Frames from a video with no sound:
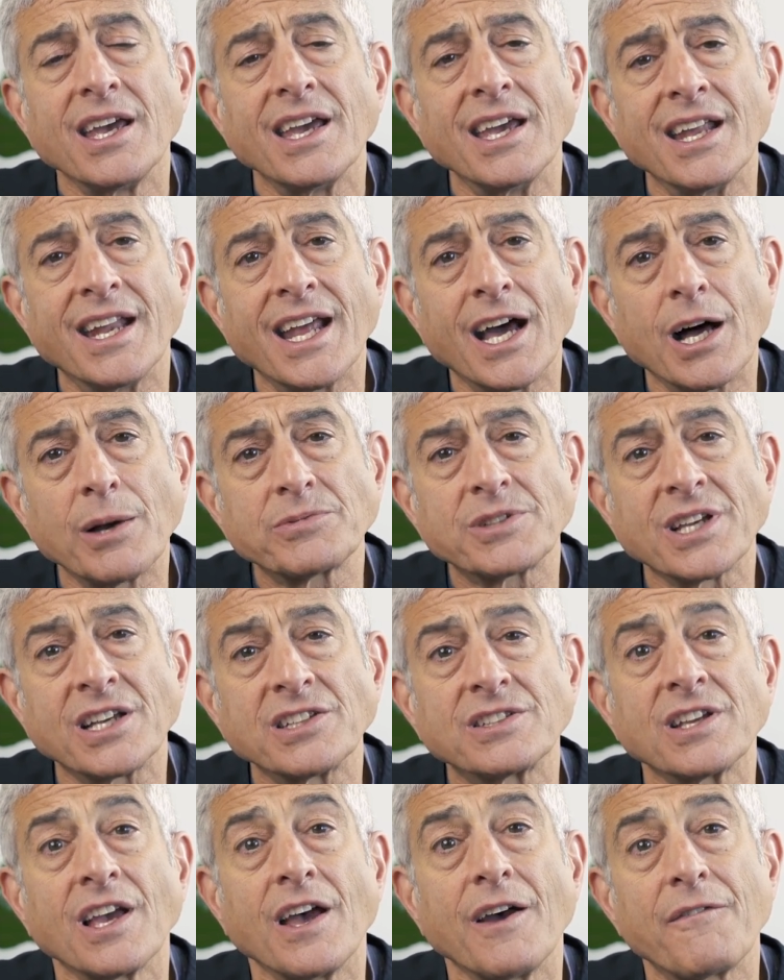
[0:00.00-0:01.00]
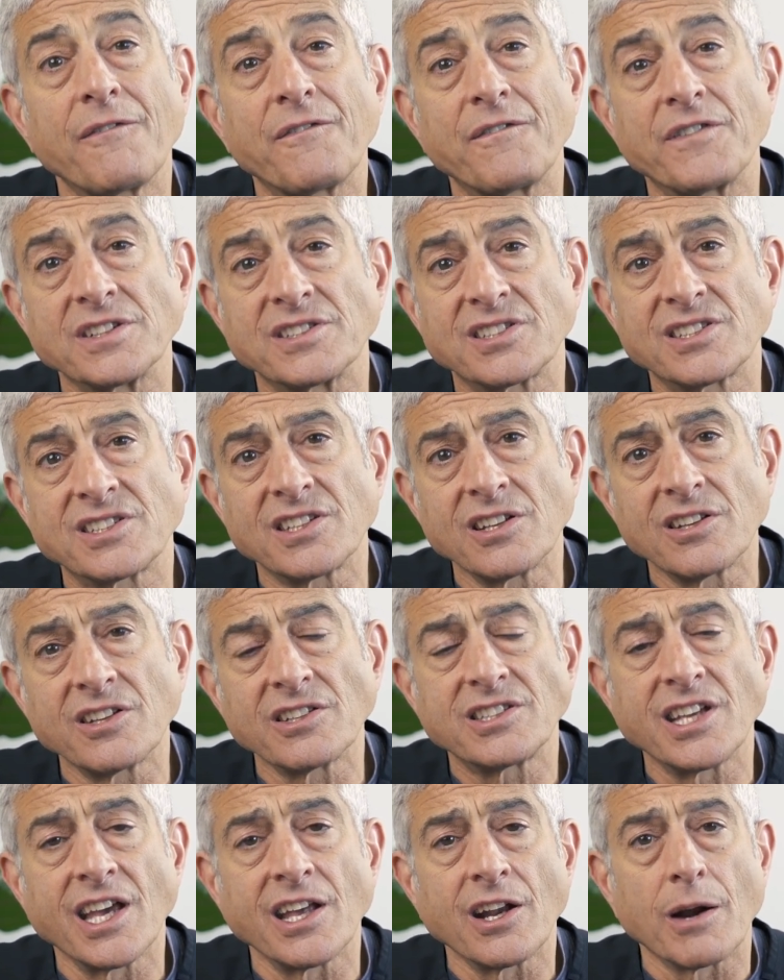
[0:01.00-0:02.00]
It helps us
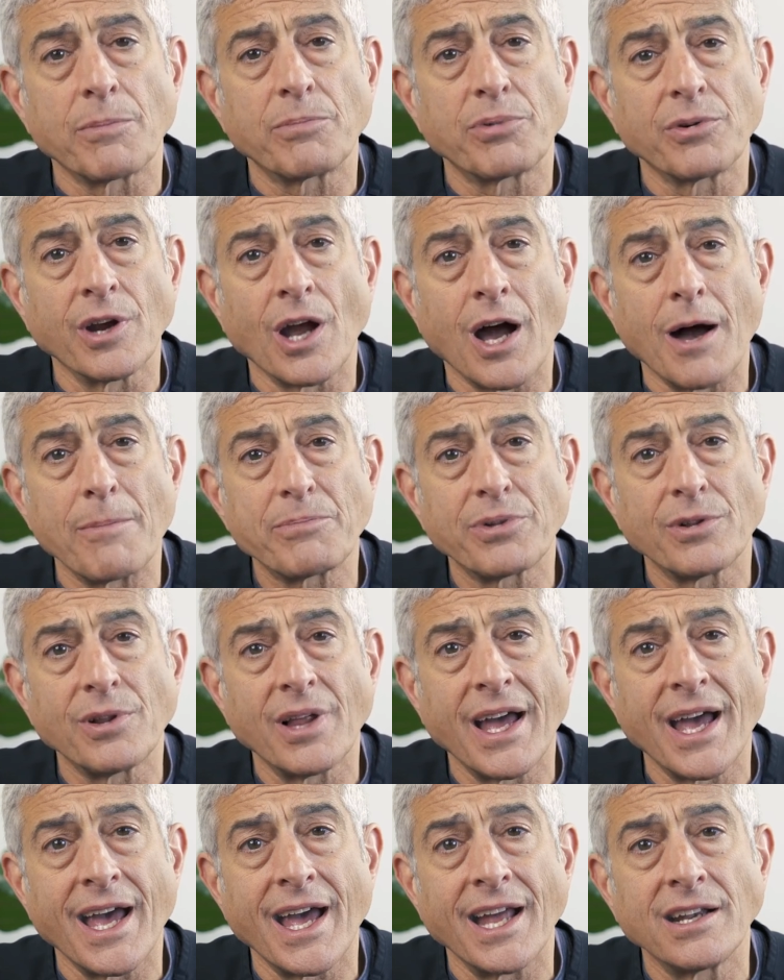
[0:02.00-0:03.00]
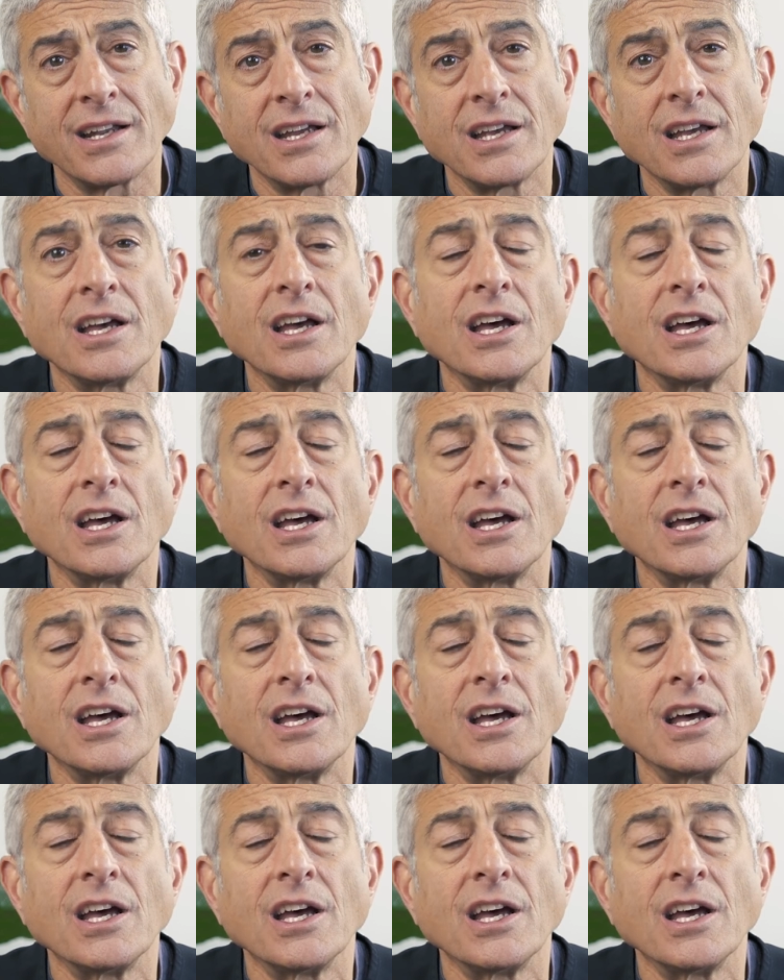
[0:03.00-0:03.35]
facilitate our pre-op plan